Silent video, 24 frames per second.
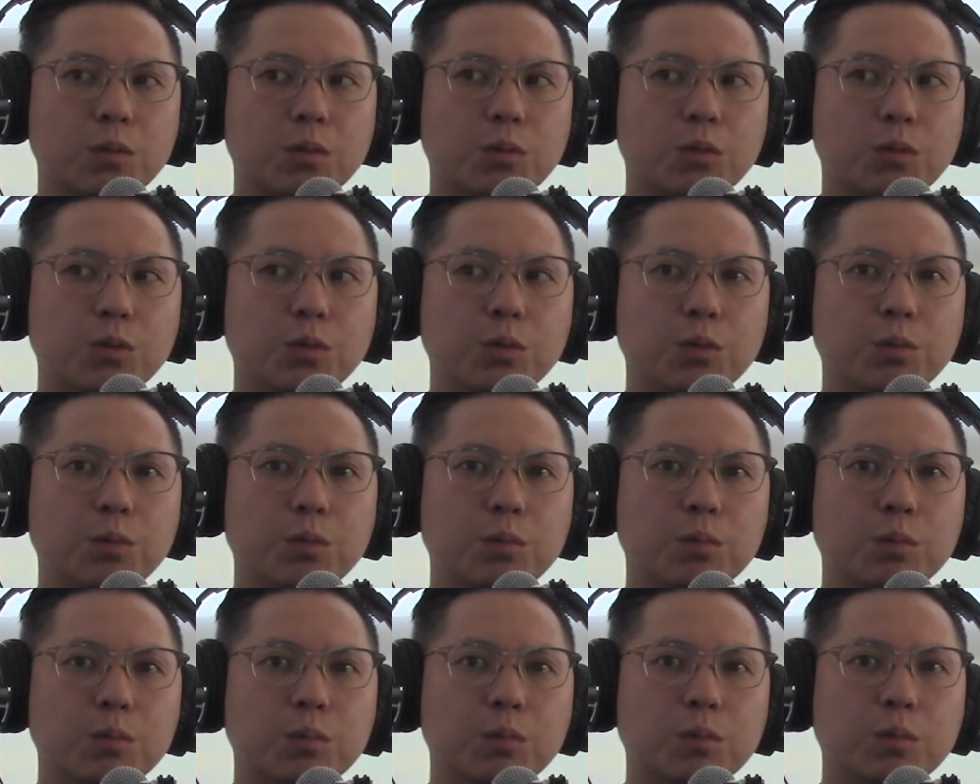you,
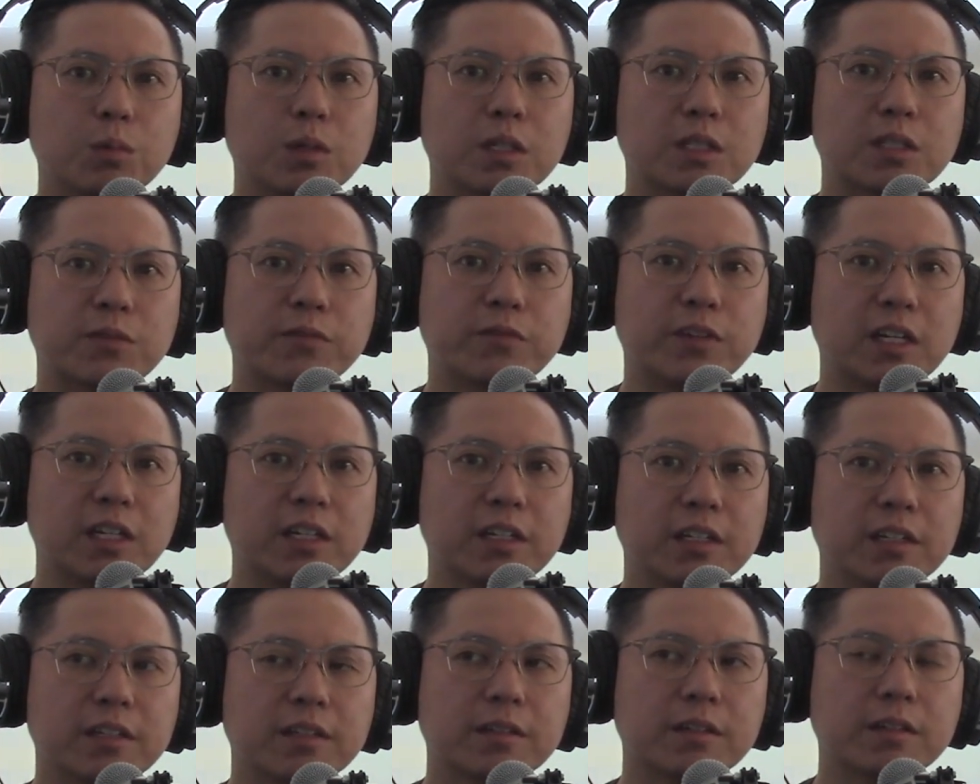it's
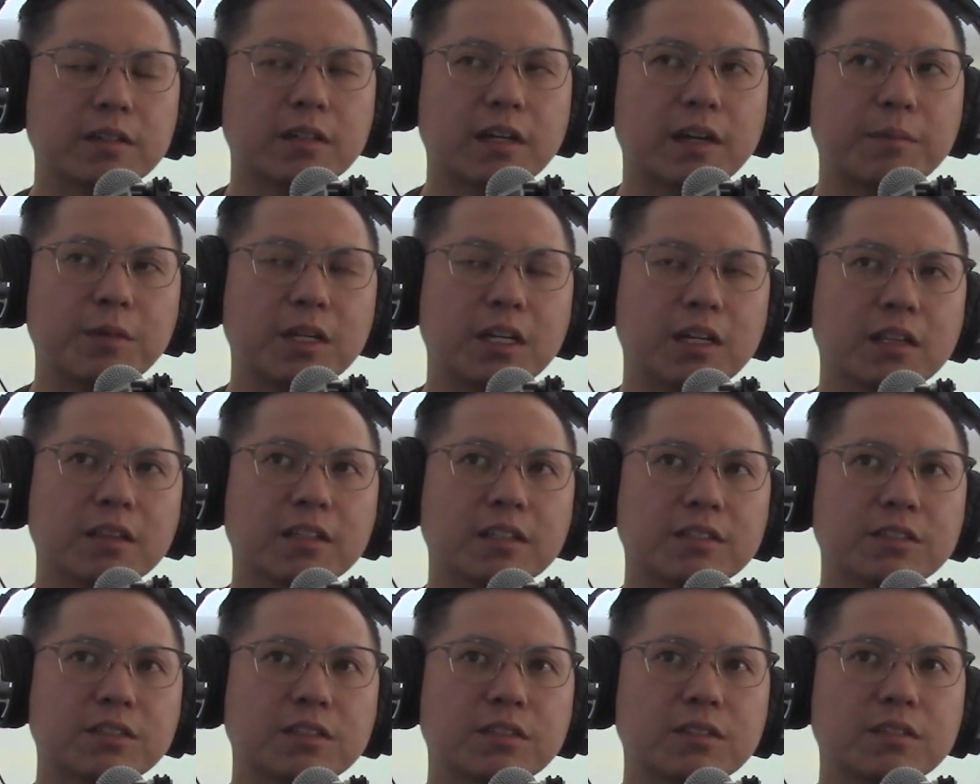very, I mean,
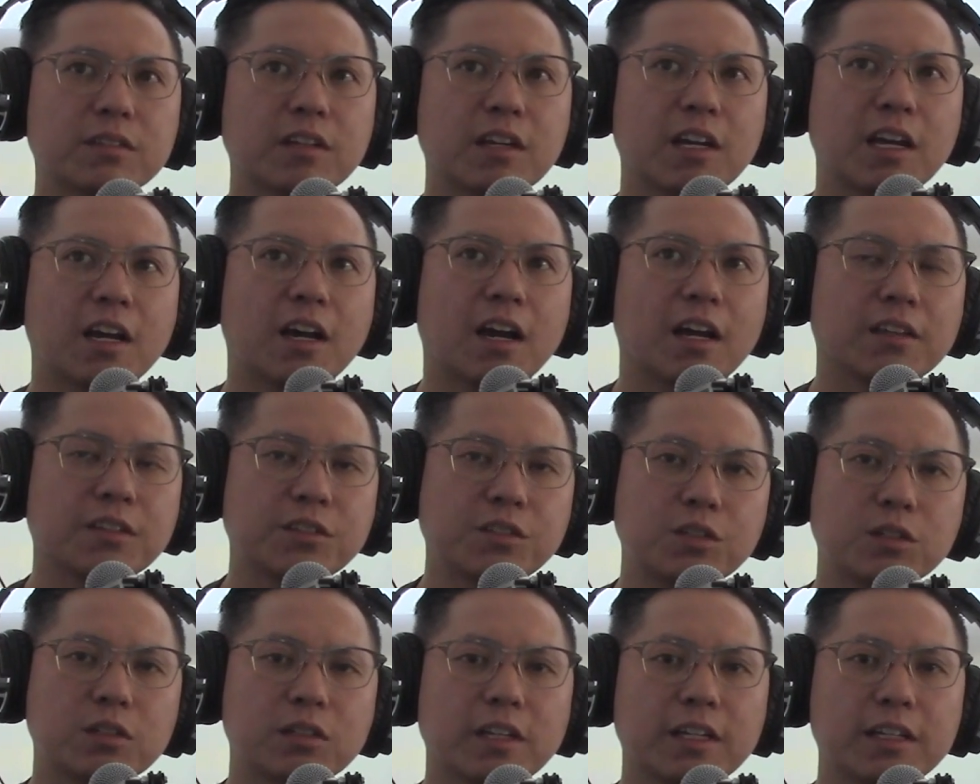unless
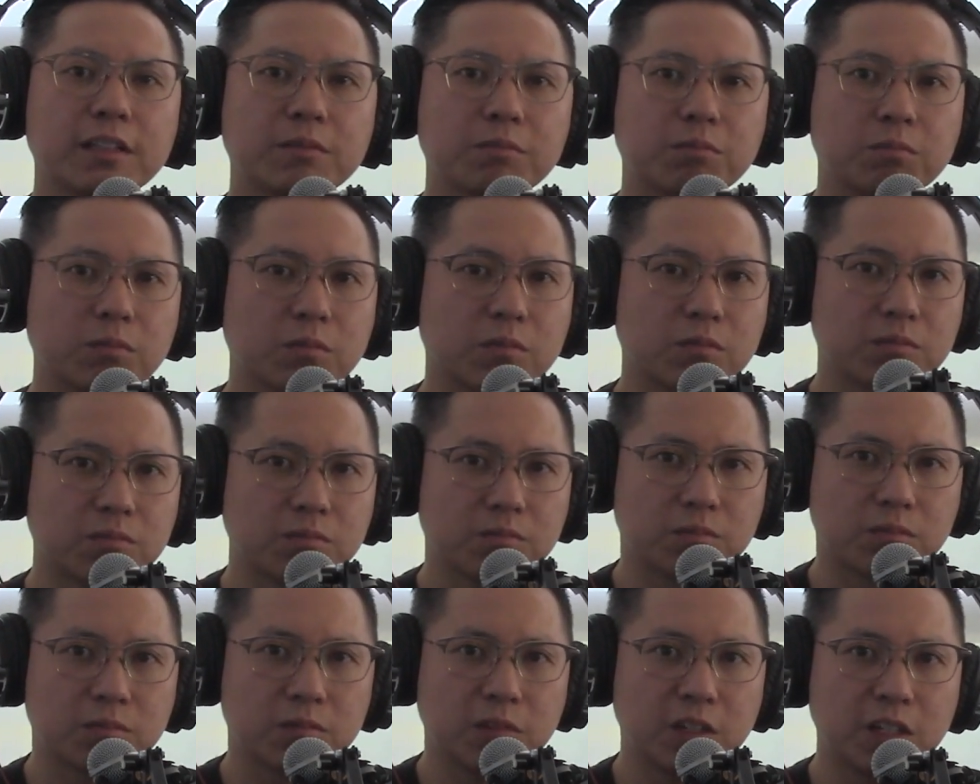you're like,
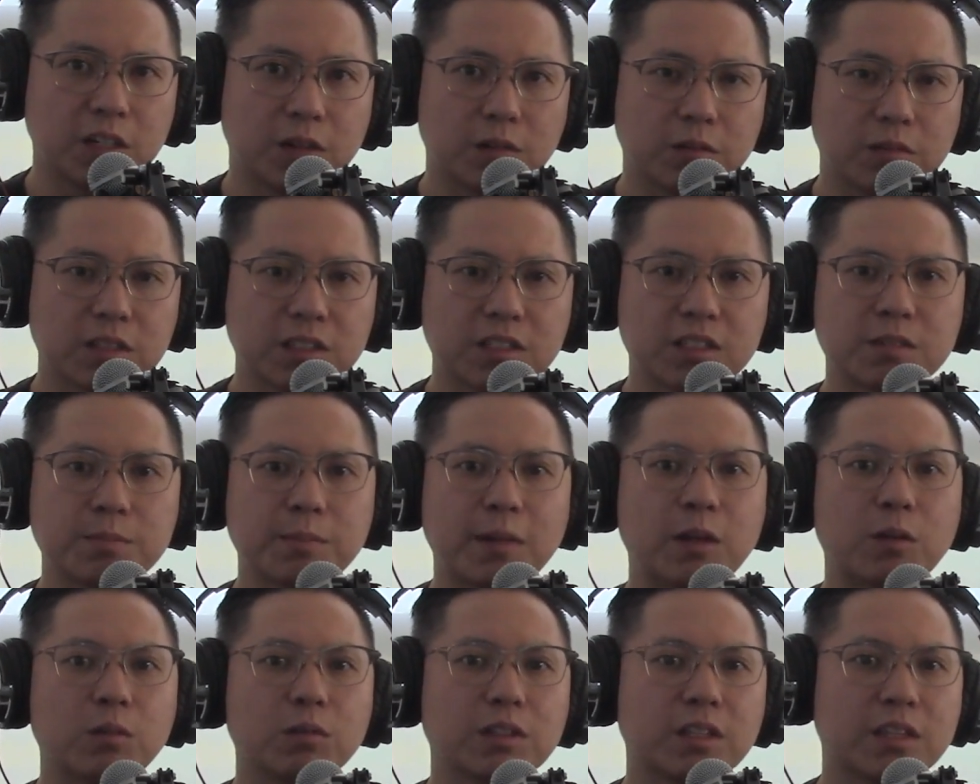you know, this is my
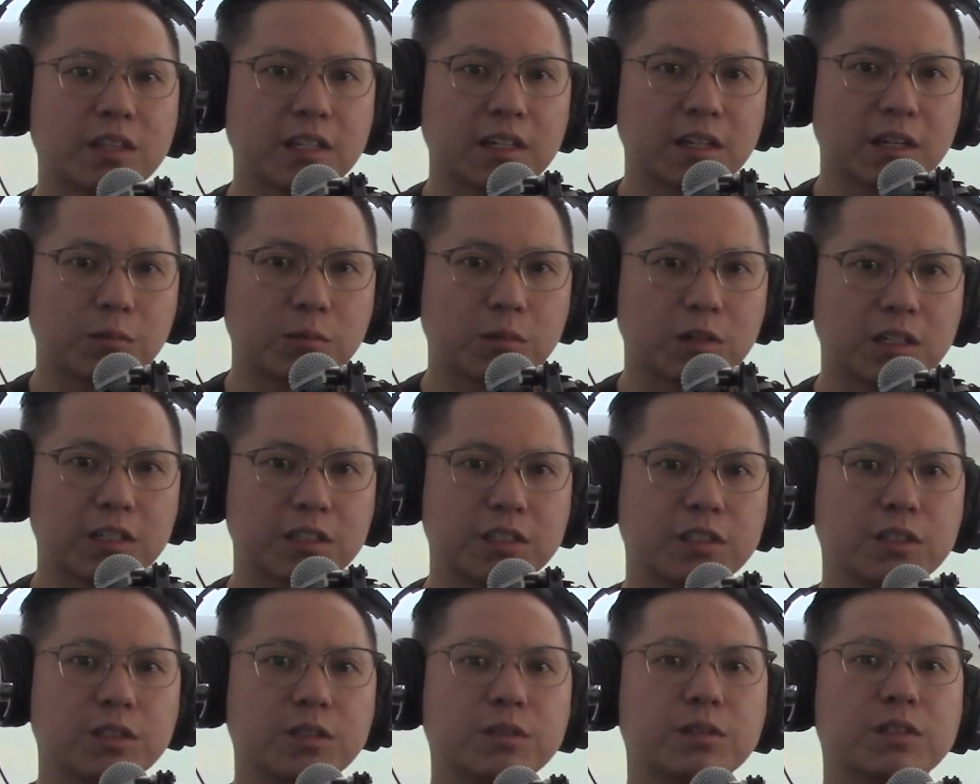only thing I want to
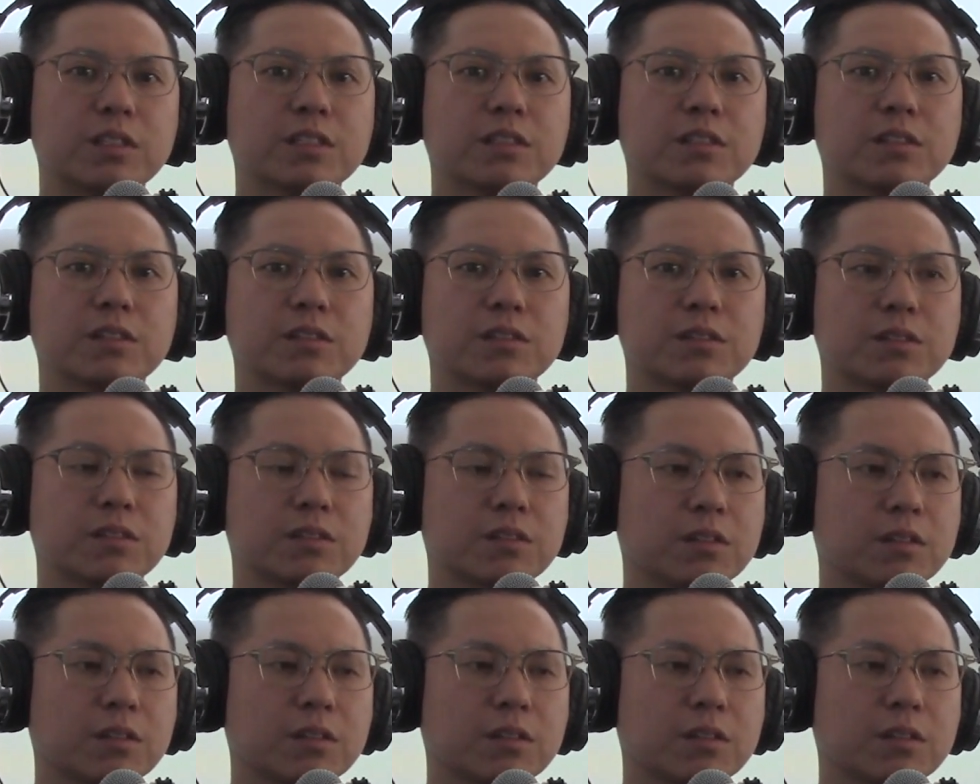do, this is